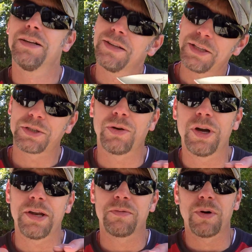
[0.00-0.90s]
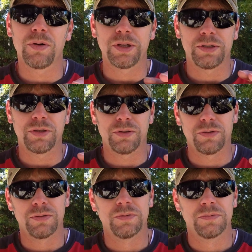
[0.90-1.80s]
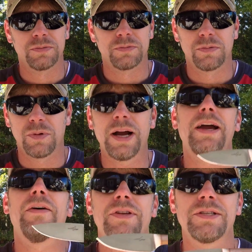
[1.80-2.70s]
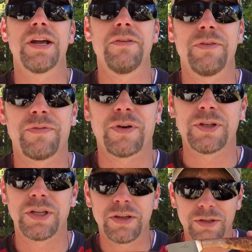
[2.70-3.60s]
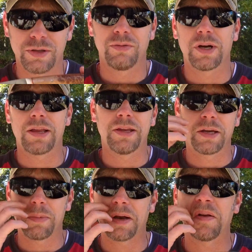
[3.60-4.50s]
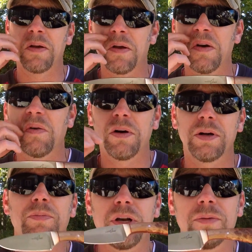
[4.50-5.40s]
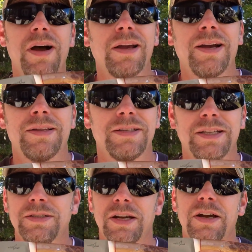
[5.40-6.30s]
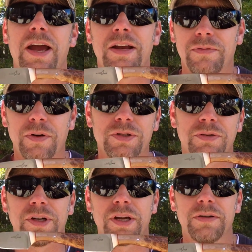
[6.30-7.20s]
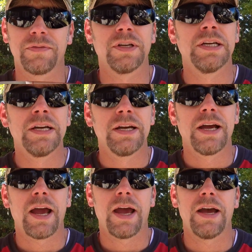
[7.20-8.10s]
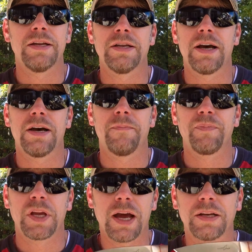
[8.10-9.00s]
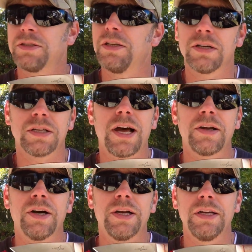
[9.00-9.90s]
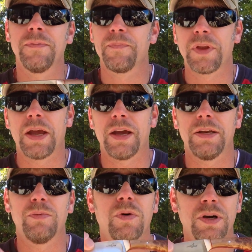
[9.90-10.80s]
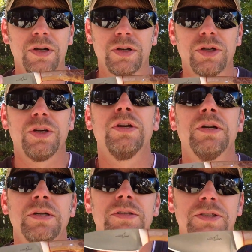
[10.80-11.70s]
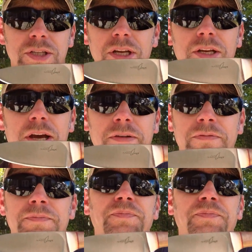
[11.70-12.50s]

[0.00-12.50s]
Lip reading: let's go ahead and roll into why I have this knife at first, and then what I think about it. One, a buddy of mine got this as an anniversary gift, and got it because he does a lot of hunting, and he wanted a good skinning knife.